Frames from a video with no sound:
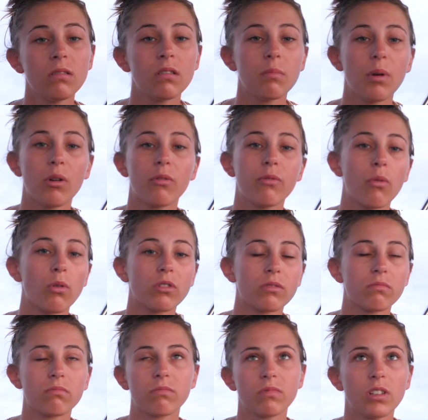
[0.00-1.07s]
about
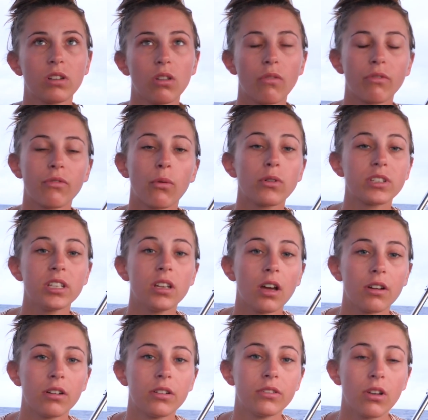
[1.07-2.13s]
a little over
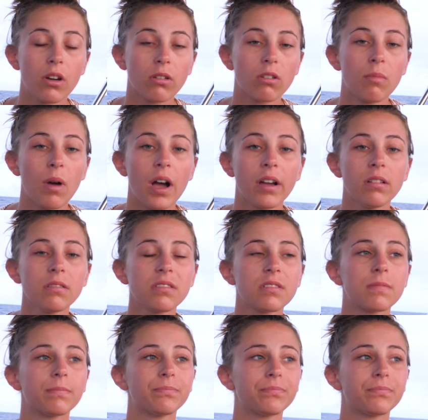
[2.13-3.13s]
1,400 nautical miles.